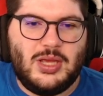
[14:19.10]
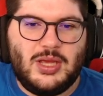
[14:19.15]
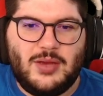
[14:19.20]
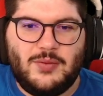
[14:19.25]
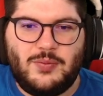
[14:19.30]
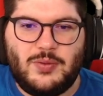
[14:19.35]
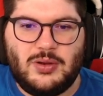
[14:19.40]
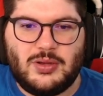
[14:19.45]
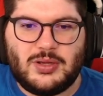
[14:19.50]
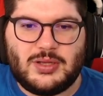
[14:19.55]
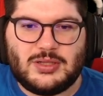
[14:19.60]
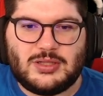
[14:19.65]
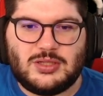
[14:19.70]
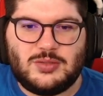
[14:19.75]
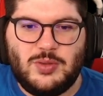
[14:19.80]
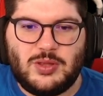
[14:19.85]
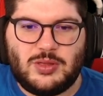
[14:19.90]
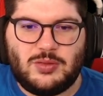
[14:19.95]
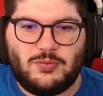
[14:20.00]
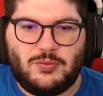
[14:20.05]
If we look at
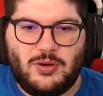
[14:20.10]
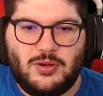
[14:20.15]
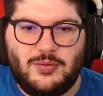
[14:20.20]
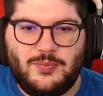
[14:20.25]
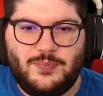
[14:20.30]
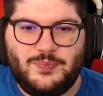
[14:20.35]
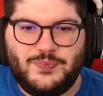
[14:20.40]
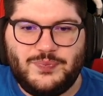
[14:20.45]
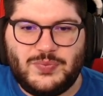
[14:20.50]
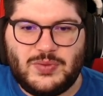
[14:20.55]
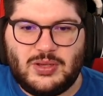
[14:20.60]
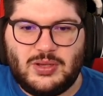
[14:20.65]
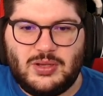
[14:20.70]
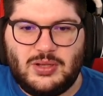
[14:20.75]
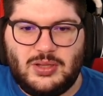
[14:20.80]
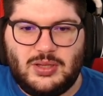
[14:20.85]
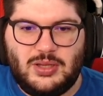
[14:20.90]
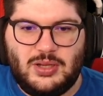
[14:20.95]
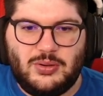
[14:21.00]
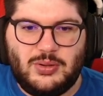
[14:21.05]
Smith Rowe,
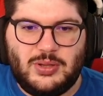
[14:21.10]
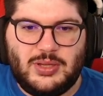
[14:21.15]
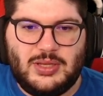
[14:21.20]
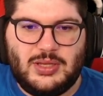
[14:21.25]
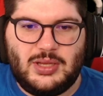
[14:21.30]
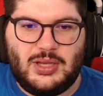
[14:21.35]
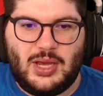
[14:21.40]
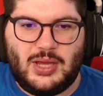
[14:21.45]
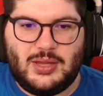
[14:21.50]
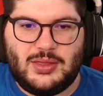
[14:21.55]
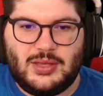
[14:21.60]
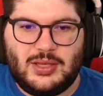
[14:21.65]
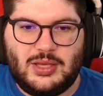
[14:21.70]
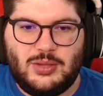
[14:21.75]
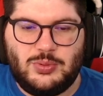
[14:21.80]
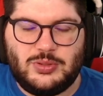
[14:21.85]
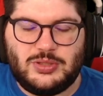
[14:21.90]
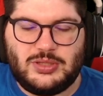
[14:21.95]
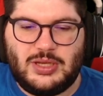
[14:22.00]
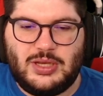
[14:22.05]
you know, I think he
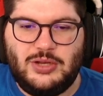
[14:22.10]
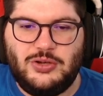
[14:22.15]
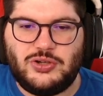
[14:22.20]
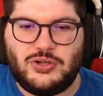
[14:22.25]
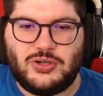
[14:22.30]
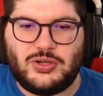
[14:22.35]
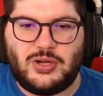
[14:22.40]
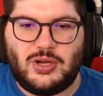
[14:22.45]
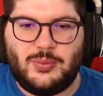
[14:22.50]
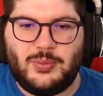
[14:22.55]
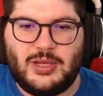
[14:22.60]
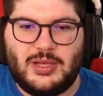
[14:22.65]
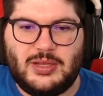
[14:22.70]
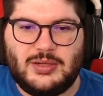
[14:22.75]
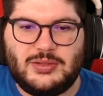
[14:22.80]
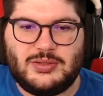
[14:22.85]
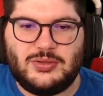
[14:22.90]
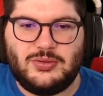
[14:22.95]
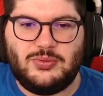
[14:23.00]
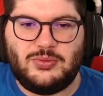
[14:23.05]
was injured coming
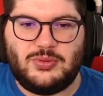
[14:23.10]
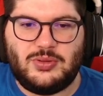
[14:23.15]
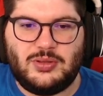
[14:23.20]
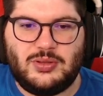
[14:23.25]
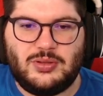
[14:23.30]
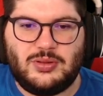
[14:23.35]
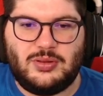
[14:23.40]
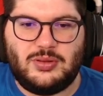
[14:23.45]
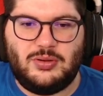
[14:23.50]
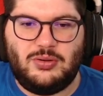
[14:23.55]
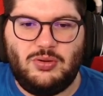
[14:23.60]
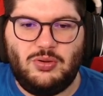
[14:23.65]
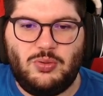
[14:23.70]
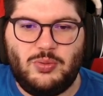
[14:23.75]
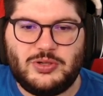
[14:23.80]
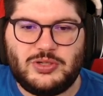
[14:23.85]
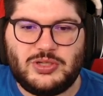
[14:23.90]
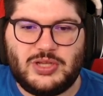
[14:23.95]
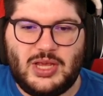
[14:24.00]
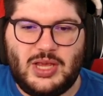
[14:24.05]
into the
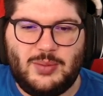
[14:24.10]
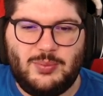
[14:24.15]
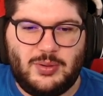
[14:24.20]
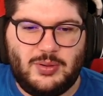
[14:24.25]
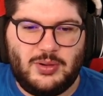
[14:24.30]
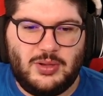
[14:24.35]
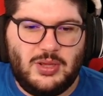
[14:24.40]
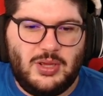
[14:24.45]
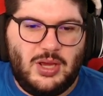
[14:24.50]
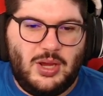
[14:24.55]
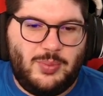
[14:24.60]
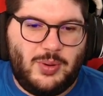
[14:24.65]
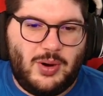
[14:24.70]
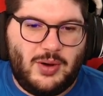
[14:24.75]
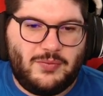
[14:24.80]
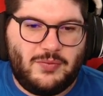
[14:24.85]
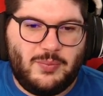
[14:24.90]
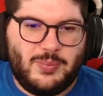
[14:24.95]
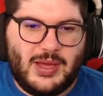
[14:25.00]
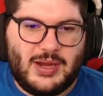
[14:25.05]
Norwich game, but
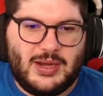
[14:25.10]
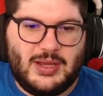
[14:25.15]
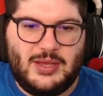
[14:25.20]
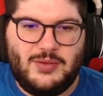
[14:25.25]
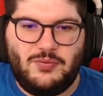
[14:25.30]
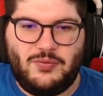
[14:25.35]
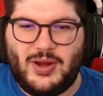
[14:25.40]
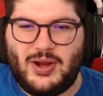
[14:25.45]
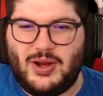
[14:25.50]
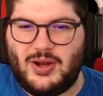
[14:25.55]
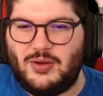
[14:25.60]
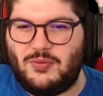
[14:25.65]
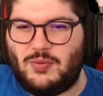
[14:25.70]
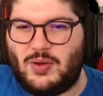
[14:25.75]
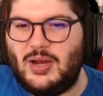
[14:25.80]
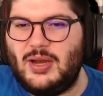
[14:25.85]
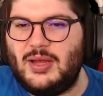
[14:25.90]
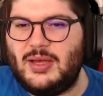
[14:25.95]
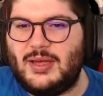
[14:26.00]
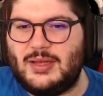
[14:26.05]
apart from that, he very
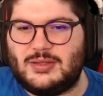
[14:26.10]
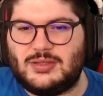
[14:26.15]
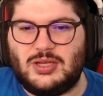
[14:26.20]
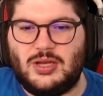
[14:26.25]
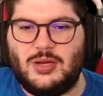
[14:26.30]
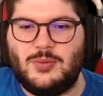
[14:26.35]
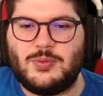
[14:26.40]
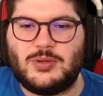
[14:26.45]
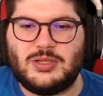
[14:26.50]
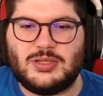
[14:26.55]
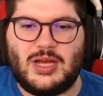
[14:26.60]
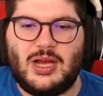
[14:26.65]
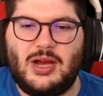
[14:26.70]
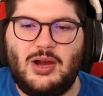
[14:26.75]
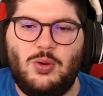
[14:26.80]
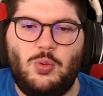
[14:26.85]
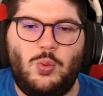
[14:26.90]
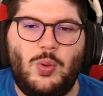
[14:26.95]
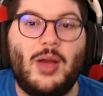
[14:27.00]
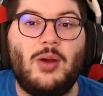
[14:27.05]
rarely gets subbed because of
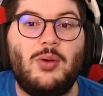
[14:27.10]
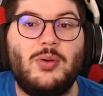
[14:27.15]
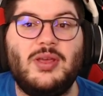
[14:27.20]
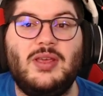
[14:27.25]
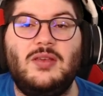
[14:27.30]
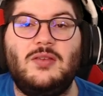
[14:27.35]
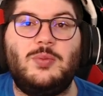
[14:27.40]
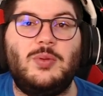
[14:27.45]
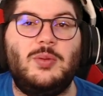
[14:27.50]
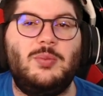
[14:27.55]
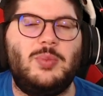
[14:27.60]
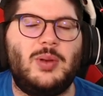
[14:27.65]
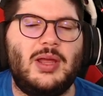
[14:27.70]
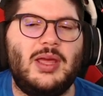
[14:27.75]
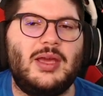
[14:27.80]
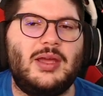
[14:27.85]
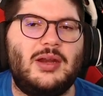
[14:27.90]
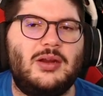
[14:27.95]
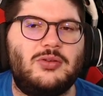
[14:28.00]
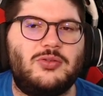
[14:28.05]
how well he's been
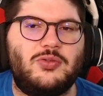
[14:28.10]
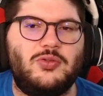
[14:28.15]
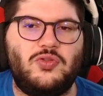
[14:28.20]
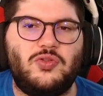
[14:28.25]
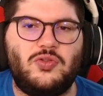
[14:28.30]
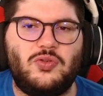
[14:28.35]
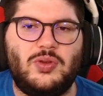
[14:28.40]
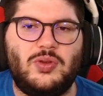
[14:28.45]
playing and how crucial